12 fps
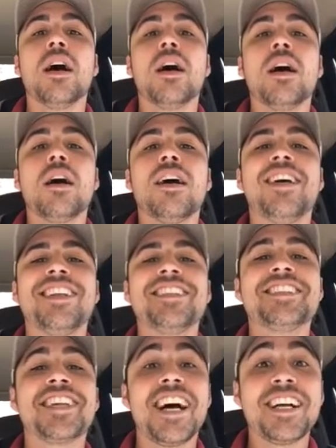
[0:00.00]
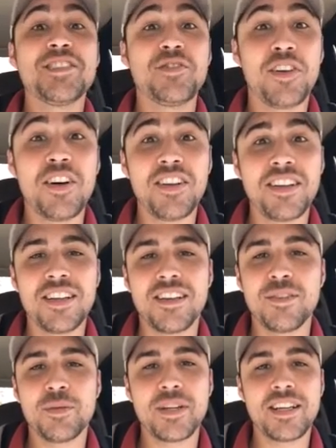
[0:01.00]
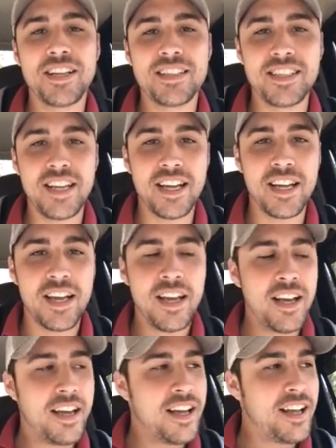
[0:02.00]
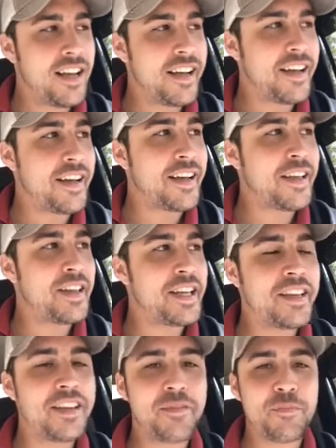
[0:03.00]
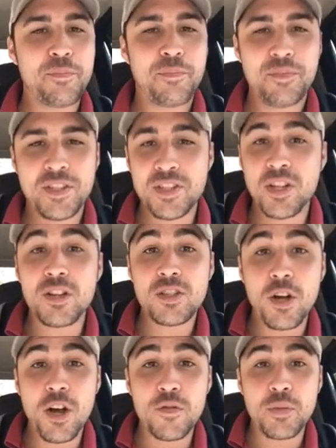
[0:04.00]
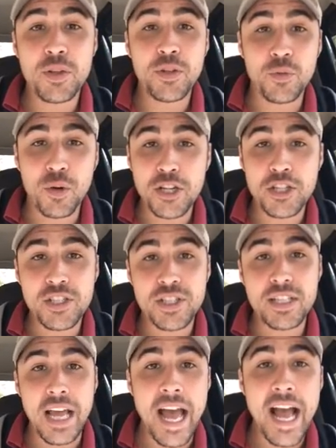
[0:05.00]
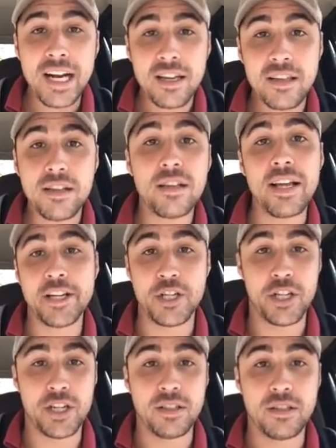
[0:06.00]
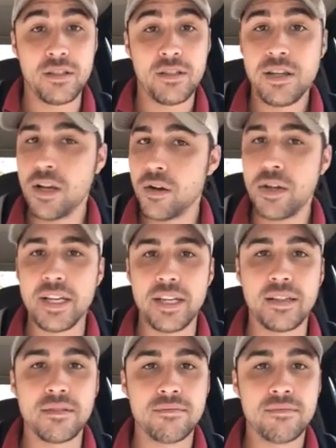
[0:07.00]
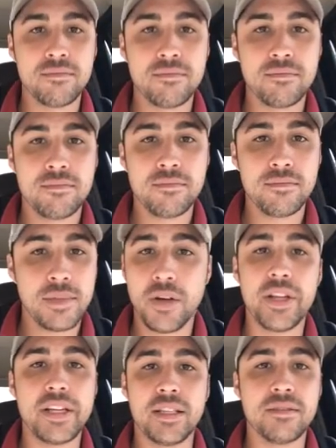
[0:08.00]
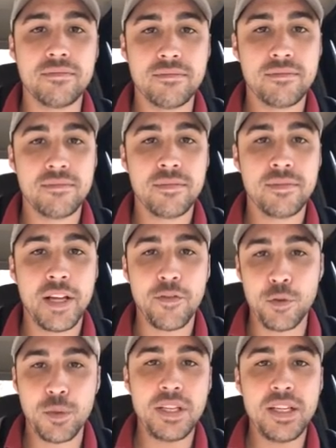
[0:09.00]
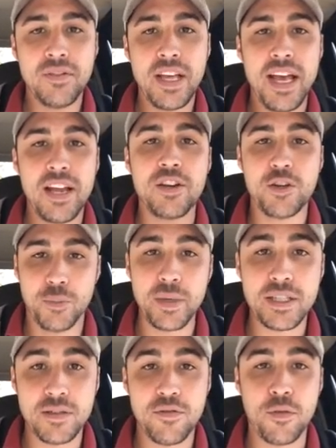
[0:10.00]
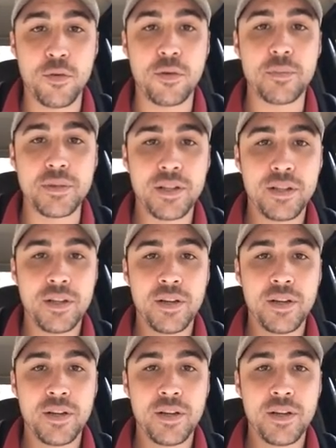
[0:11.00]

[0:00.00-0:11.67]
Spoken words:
The sky is falling. What can I say? They starts off with the Russians hacked the election. No, they didn't. No, they didn't. If you believe that, you're misinformed.